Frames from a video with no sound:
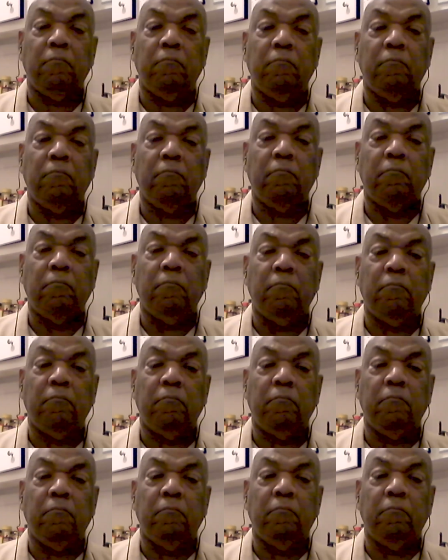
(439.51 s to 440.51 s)
Can I see
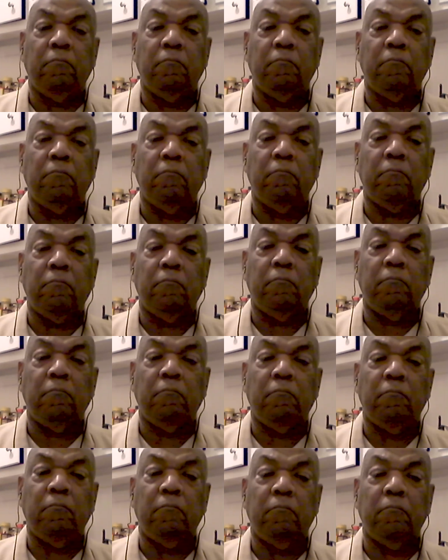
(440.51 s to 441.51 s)
that message?
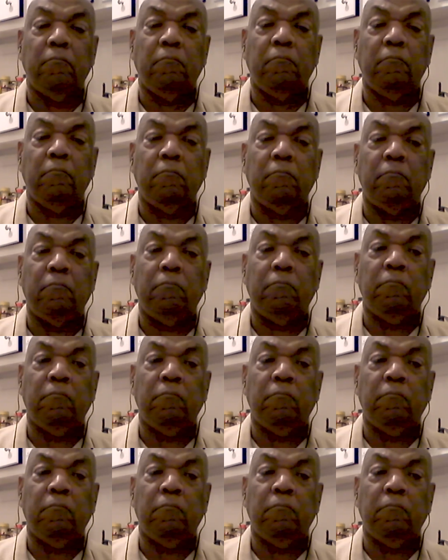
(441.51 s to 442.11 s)
Okay,